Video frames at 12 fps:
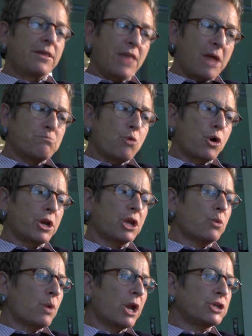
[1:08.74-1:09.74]
That
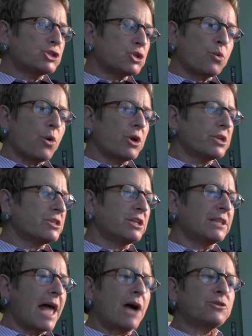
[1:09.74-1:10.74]
morning when I squirted
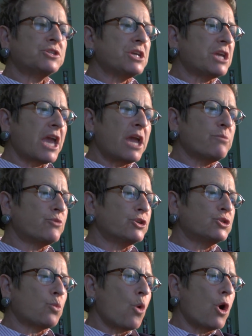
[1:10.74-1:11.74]
the lousy
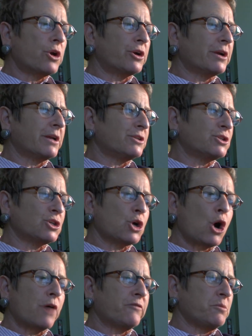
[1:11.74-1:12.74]
Cambridge water into the
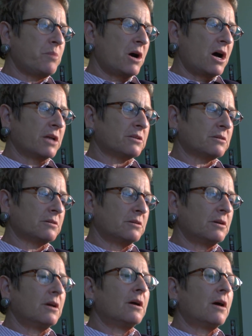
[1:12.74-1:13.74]
coffee pot,
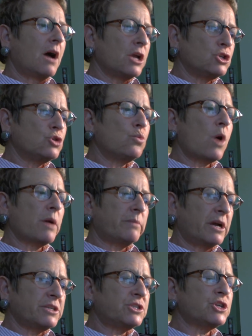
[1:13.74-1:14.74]
I knew why
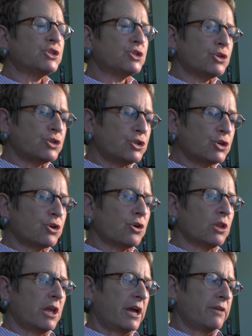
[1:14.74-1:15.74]
my sister took her
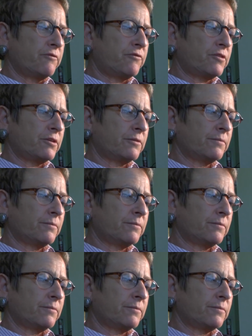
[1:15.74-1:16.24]
life.